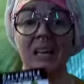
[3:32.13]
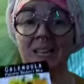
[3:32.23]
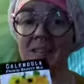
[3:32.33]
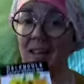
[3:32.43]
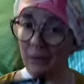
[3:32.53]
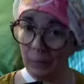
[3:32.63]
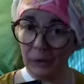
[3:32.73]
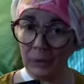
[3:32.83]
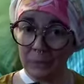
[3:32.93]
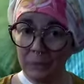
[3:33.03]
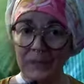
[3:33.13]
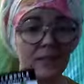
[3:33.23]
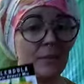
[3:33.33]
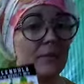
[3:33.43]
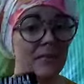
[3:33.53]
It's edible,
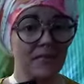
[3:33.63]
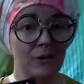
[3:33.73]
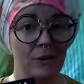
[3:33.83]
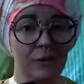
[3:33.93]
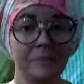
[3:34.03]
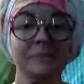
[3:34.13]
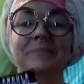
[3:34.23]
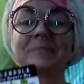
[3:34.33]
it's medicinal,